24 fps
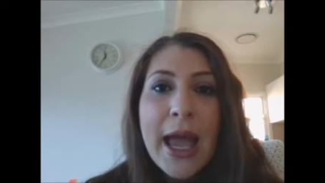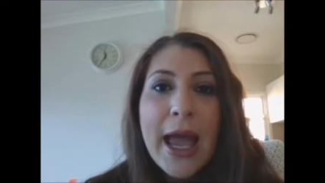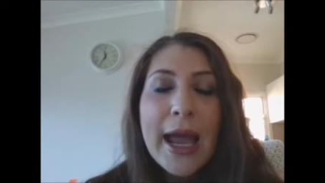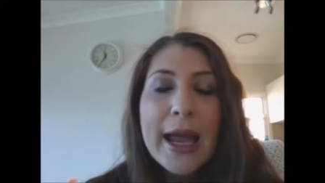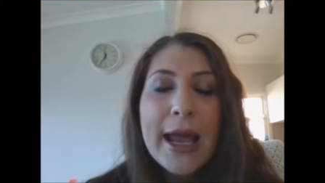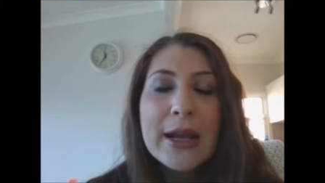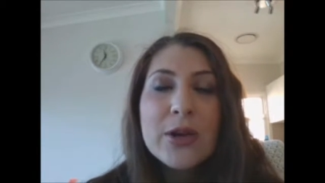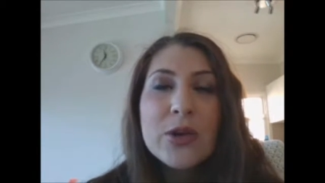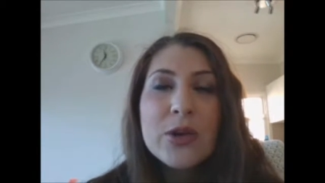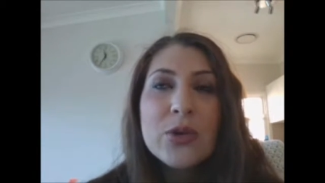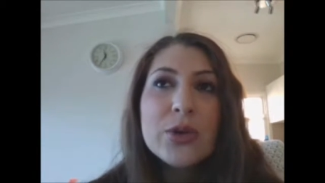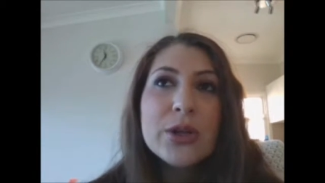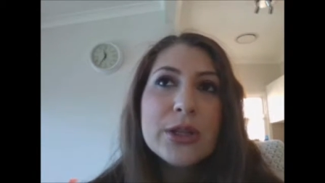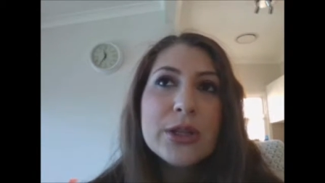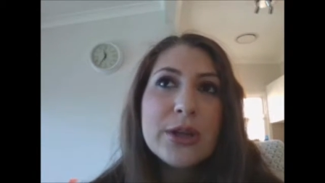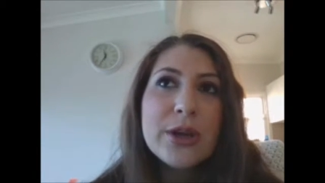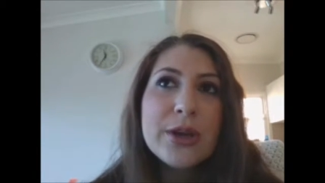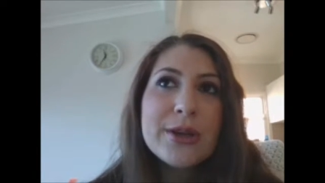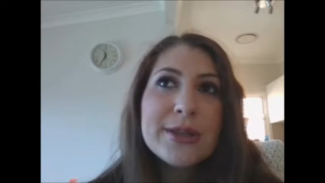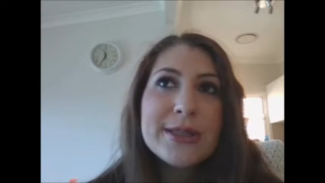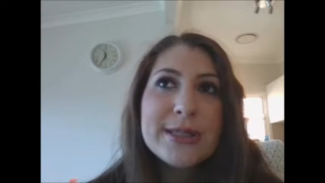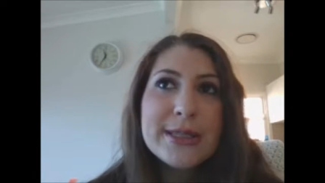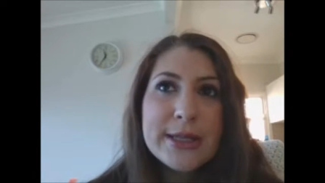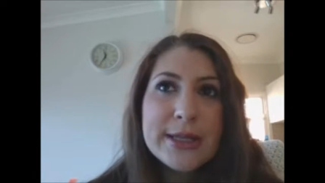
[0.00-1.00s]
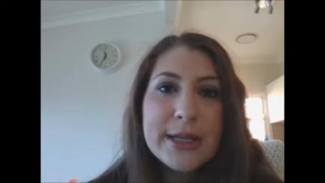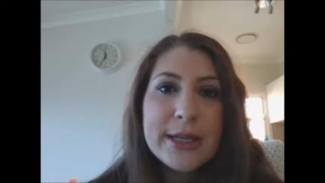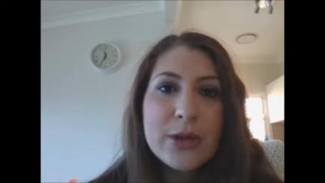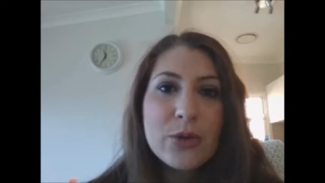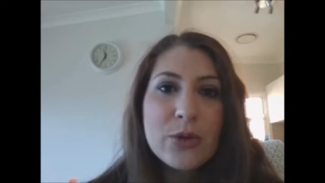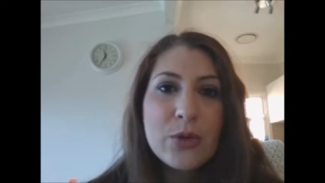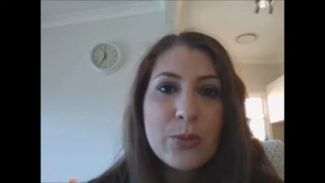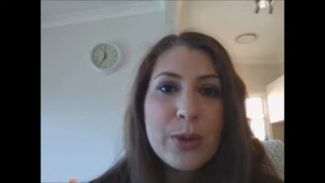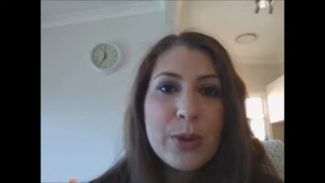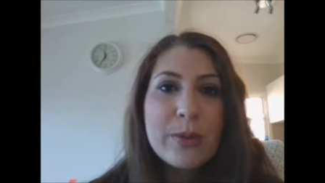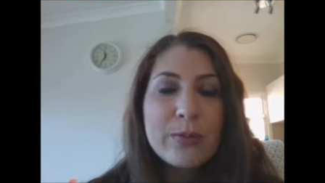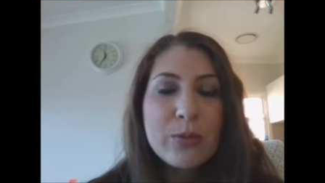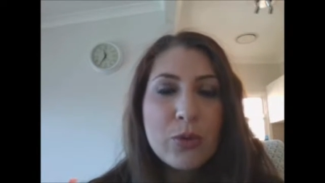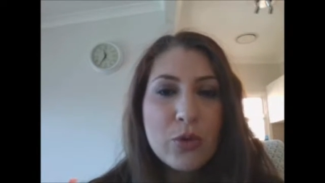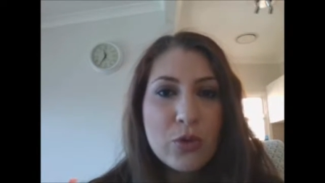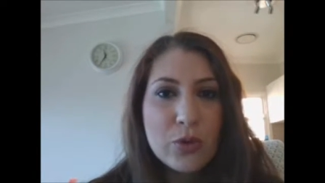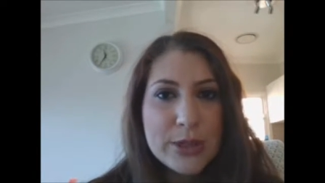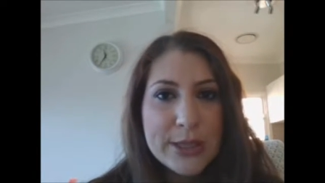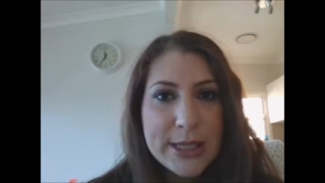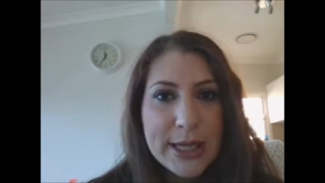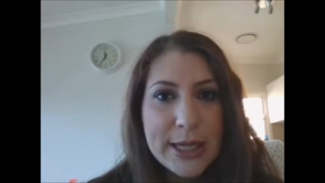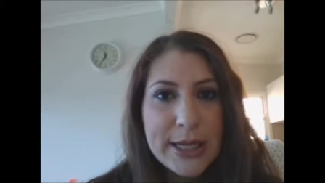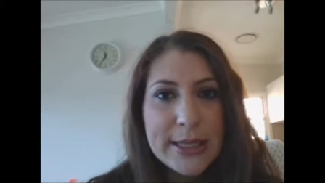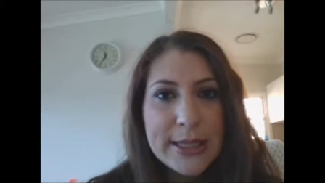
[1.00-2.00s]
and look at those in a little bit more
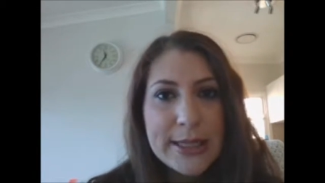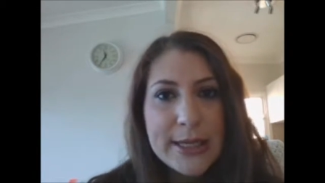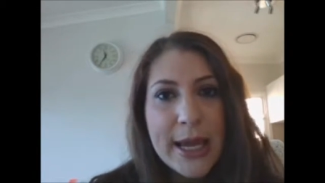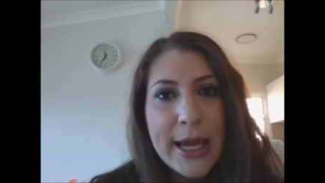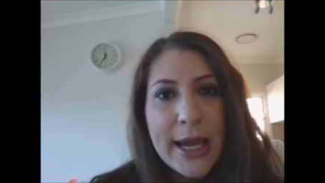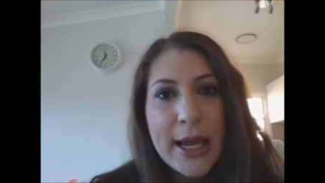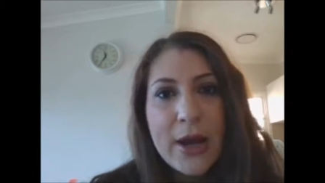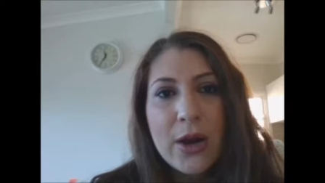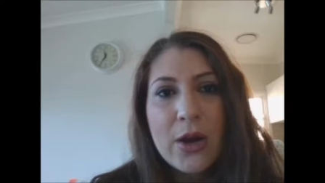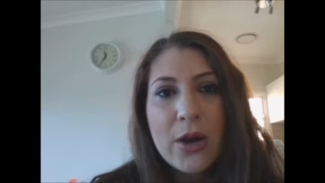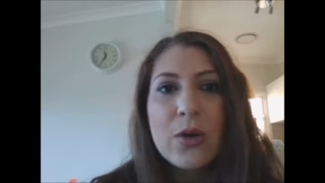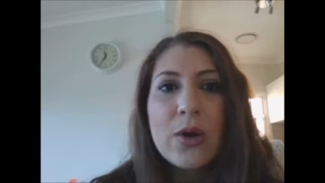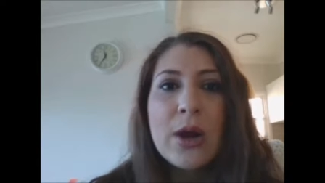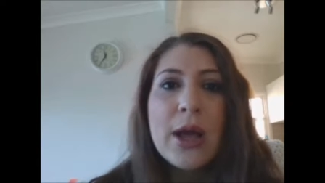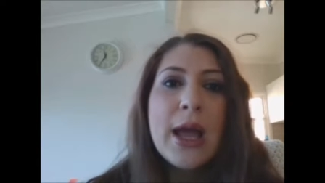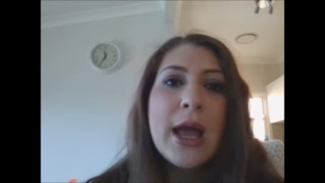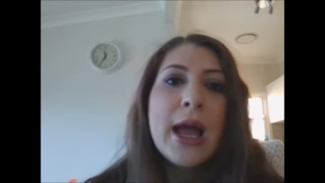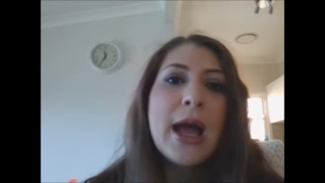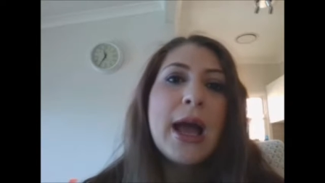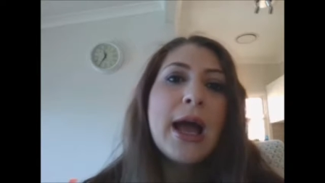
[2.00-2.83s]
detail,